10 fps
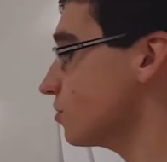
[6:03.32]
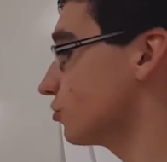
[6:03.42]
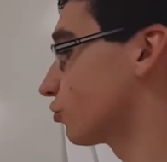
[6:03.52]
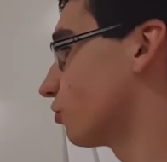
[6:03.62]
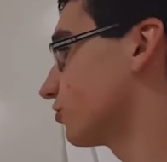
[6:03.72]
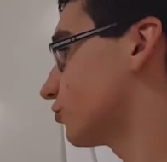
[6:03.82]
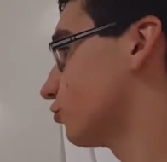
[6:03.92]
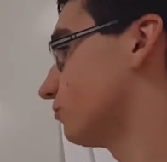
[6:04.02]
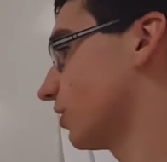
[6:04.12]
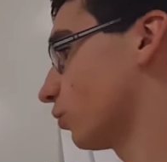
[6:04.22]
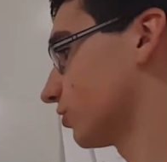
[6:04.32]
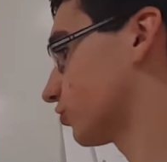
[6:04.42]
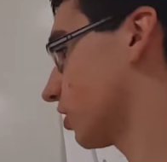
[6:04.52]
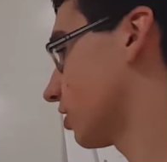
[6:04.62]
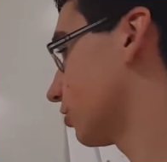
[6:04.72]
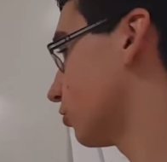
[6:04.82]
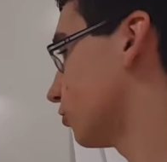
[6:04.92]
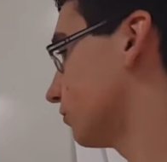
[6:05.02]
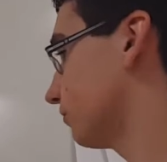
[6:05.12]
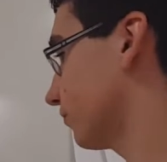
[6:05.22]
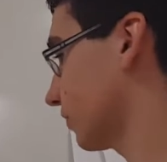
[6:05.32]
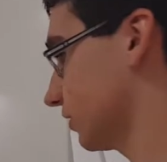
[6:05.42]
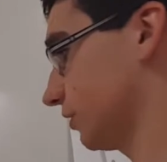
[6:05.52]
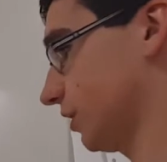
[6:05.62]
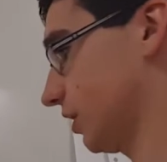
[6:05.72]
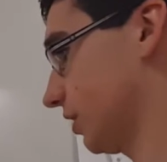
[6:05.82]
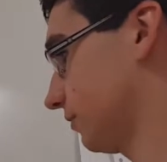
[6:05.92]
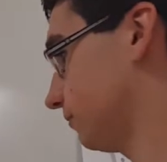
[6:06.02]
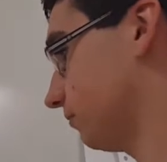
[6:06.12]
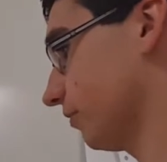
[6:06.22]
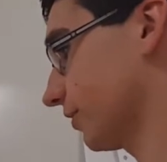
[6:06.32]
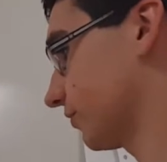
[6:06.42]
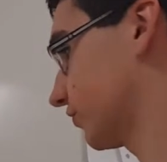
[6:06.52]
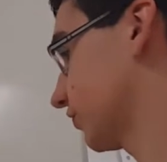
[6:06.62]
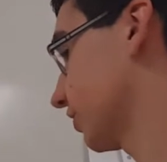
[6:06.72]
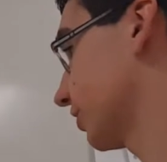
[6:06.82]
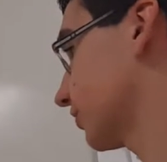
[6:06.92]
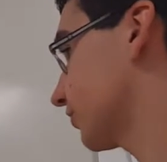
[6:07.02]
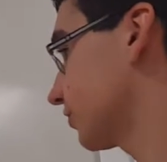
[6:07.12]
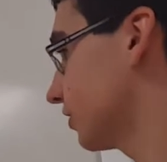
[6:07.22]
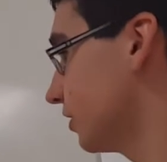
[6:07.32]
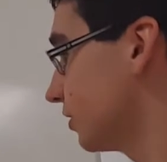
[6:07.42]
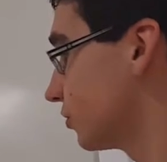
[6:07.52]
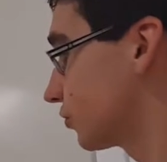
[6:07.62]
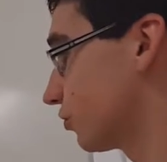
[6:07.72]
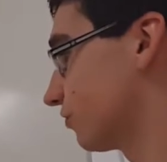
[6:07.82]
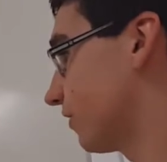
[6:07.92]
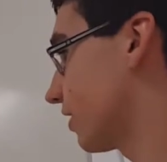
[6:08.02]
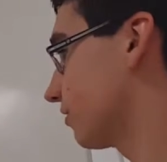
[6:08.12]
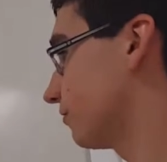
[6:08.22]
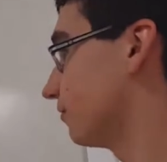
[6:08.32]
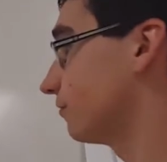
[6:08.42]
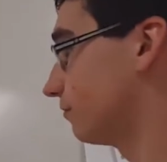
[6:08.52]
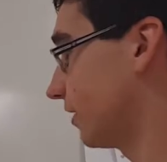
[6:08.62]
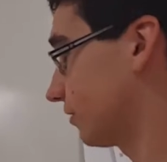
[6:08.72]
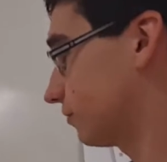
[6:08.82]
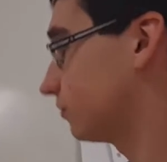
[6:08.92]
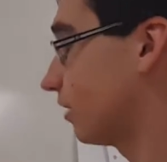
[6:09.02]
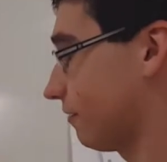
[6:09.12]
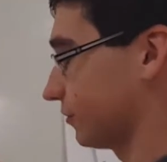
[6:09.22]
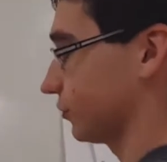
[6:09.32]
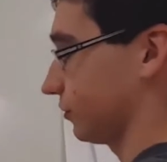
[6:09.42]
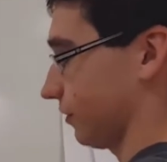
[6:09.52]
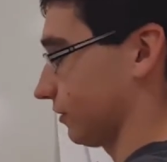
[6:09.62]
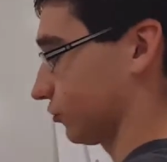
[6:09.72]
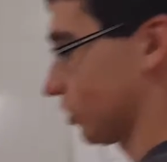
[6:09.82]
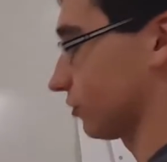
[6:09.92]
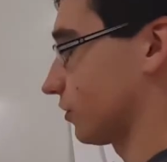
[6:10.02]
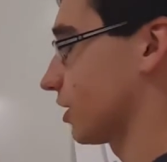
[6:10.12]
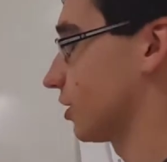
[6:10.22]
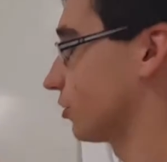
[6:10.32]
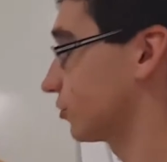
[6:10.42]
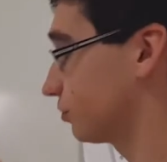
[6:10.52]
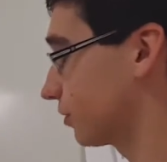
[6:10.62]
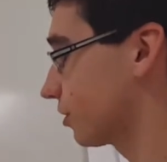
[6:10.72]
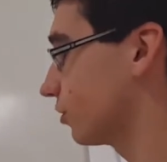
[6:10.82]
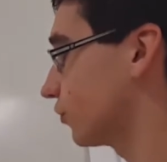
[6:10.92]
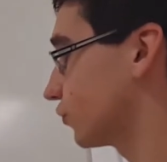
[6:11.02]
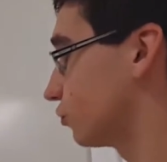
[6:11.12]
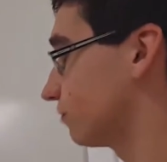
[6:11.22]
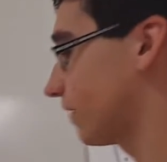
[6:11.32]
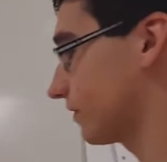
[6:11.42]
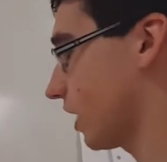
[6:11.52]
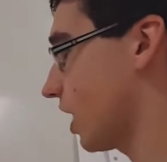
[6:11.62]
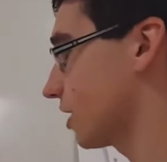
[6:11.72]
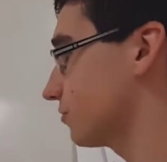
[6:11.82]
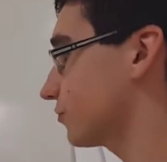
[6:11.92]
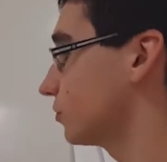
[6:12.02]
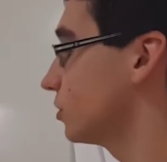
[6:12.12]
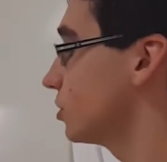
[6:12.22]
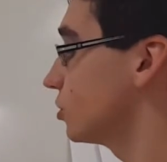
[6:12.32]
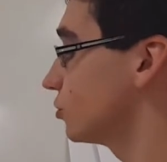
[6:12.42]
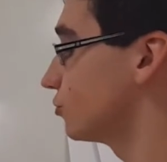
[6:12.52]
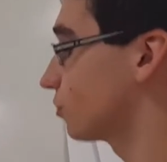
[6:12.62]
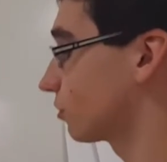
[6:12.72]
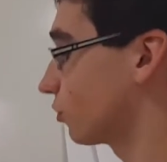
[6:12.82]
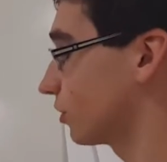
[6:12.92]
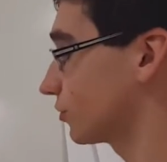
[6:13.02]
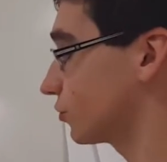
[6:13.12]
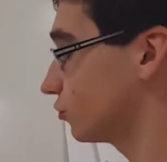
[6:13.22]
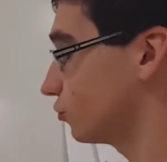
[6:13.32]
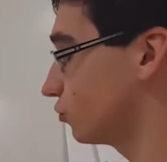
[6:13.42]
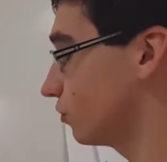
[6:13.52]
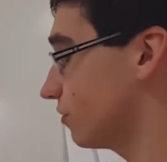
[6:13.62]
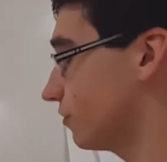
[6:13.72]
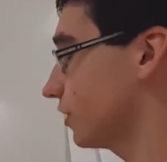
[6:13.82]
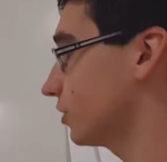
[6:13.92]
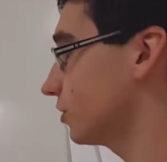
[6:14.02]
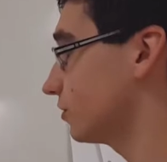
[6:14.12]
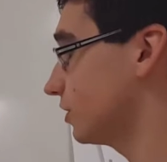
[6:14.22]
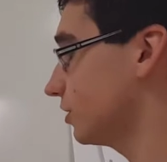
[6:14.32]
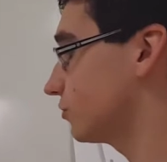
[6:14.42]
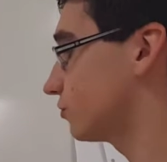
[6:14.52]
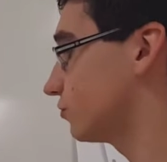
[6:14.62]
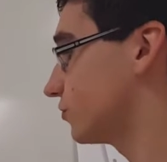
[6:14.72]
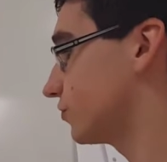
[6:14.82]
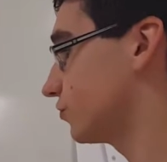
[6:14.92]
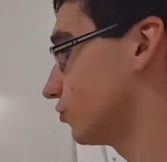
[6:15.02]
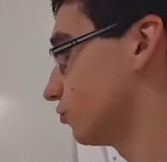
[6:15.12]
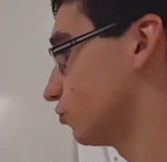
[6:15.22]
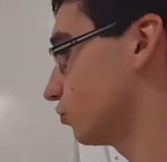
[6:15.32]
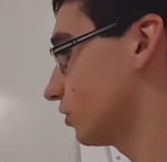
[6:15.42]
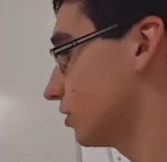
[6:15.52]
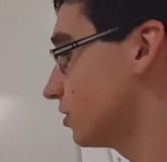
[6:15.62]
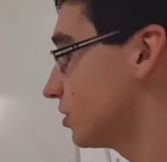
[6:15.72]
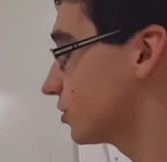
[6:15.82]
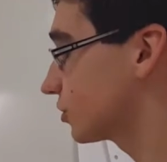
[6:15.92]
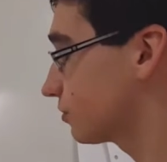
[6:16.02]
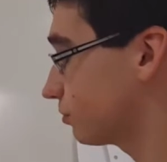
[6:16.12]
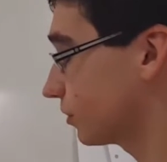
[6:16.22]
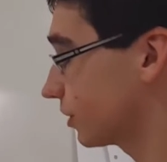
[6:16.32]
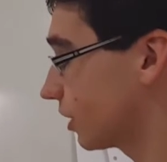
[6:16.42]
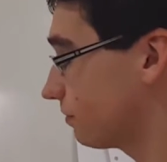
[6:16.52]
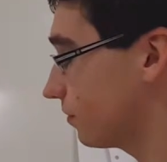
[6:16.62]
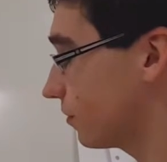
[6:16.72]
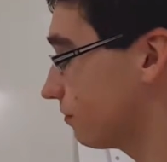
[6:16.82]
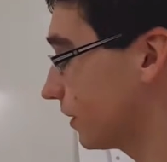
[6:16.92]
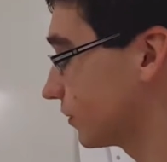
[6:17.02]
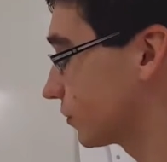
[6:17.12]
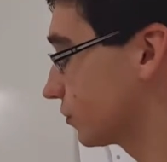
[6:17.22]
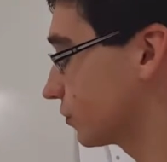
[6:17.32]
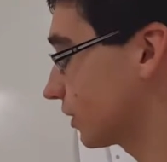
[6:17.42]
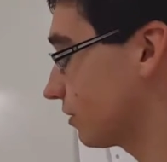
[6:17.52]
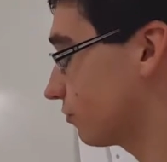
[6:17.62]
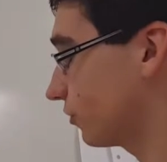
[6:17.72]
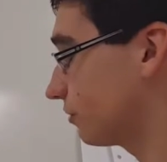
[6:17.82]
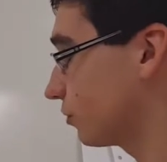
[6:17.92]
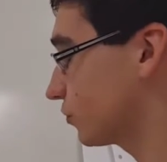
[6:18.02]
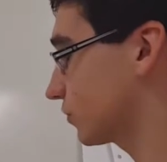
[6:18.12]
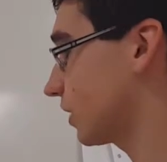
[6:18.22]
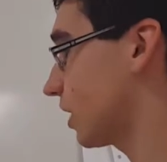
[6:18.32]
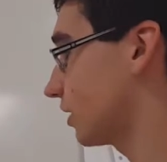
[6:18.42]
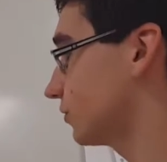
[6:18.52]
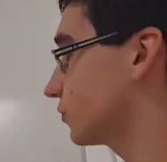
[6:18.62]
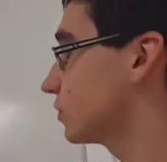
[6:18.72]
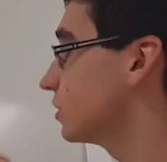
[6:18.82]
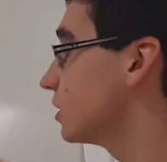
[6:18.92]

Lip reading: you're going to make one triangle, length is 6, so divide it, make obviously like triangle right here, split it into 2 to find the height. You are going to then need to do splitting up the bases to get 3 on both sides,